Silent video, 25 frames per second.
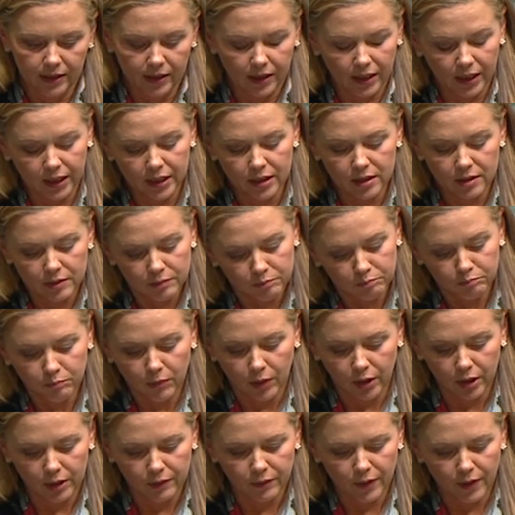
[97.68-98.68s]
and
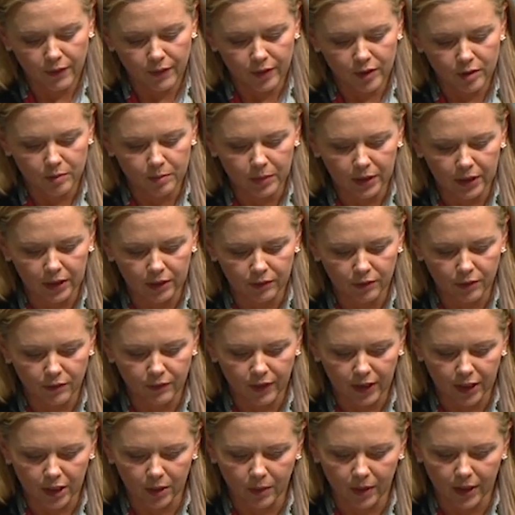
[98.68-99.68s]
only $500 million for
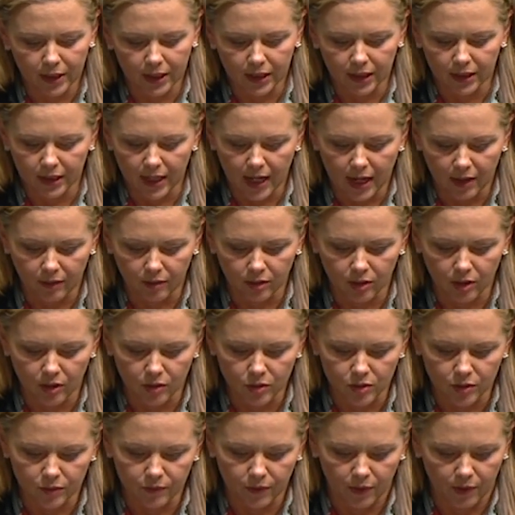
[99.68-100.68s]
value adding in
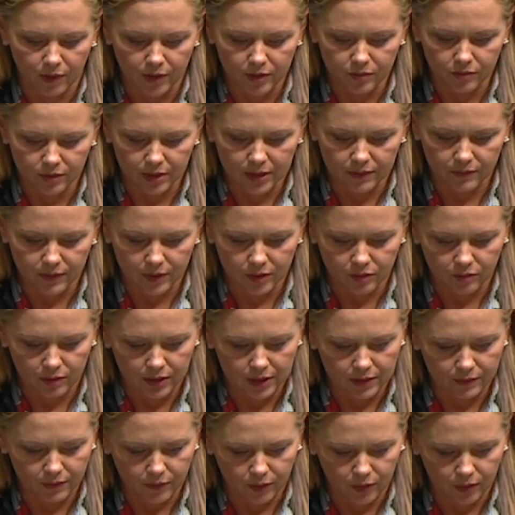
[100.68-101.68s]
agriculture, forestries,
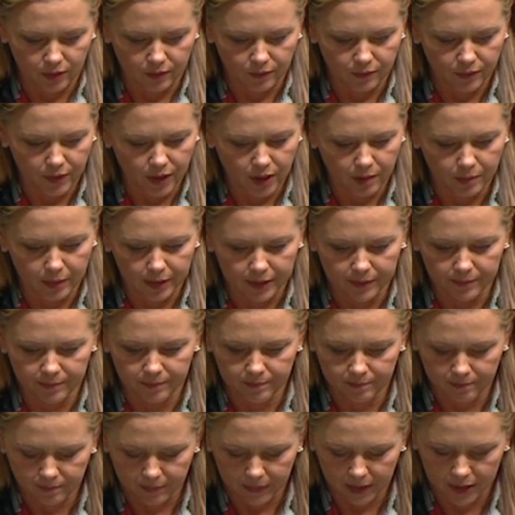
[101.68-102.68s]
fisheries, food and fibre.
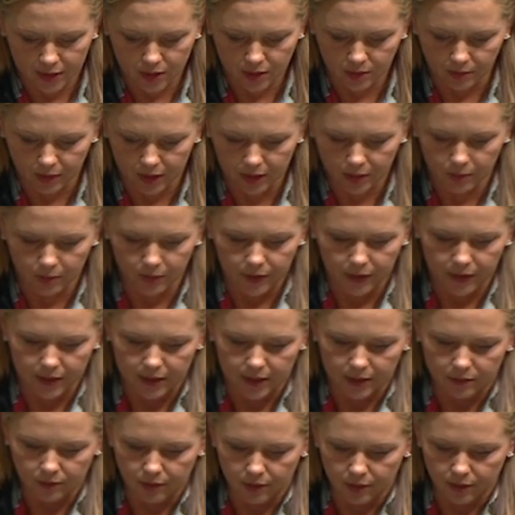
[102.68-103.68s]
Makes you wonder what they
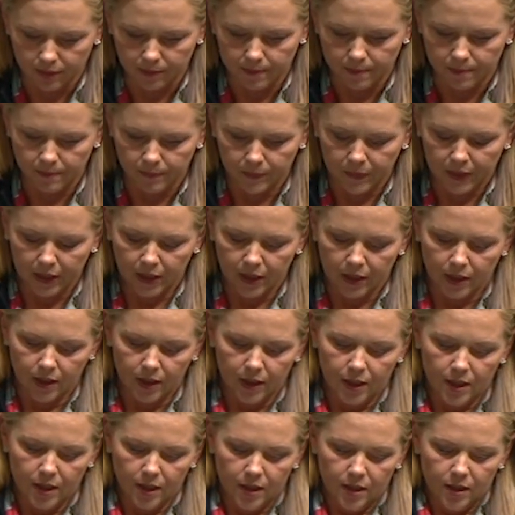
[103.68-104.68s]
did wrong.
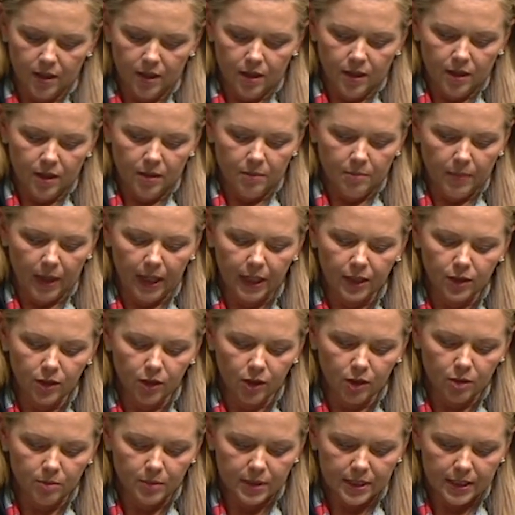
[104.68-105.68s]
Make
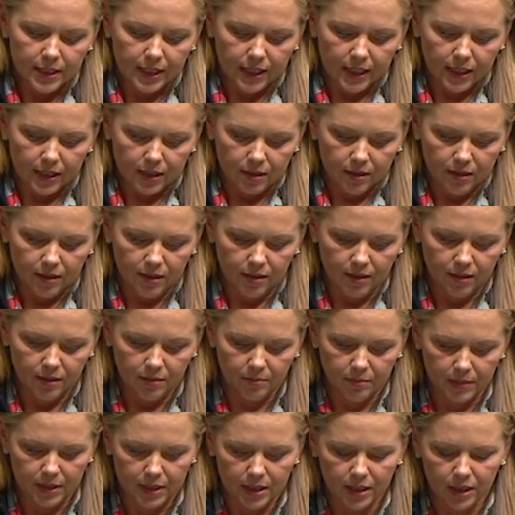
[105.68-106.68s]
no mistake,
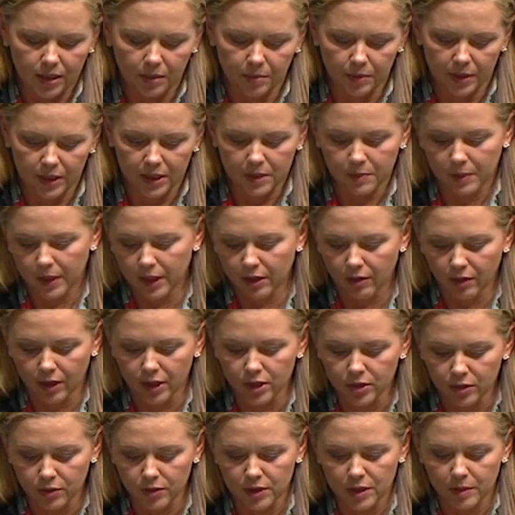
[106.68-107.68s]
Mr Deputy Speaker, I
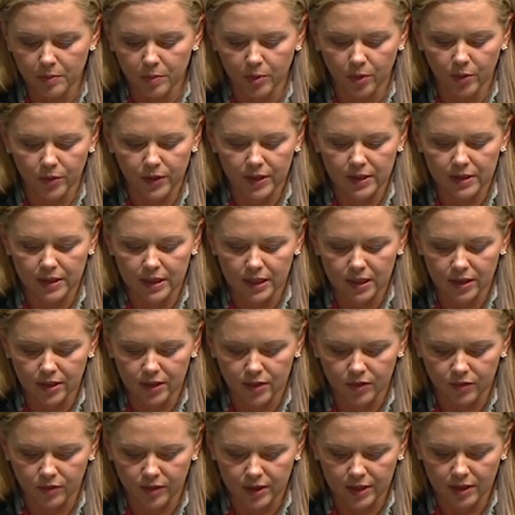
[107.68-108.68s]
do support these
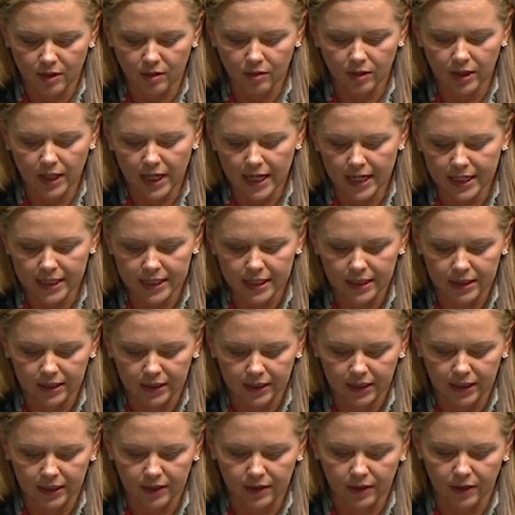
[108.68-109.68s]
industries
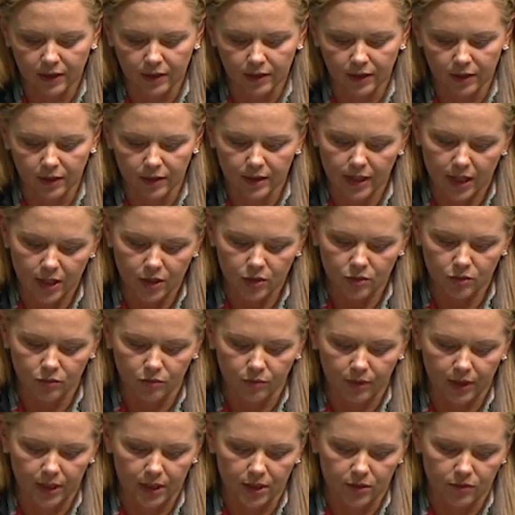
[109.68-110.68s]
wholeheartedly that the National
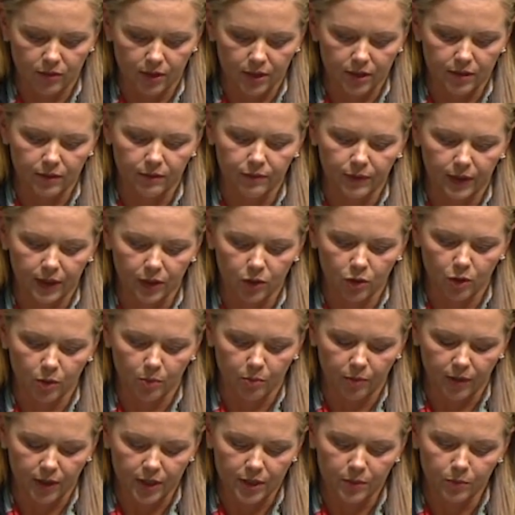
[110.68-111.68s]
Reconstruction Fund
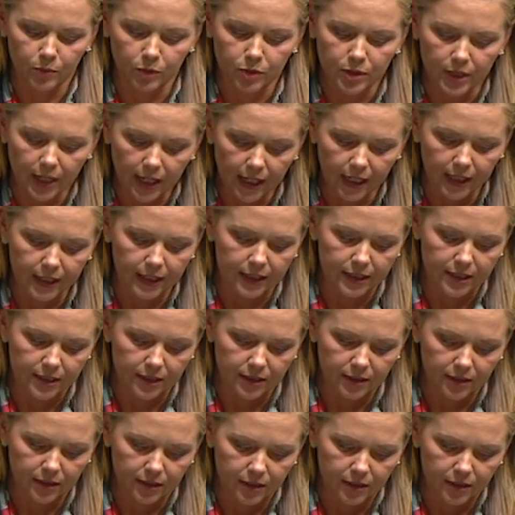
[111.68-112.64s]
Corporation will target,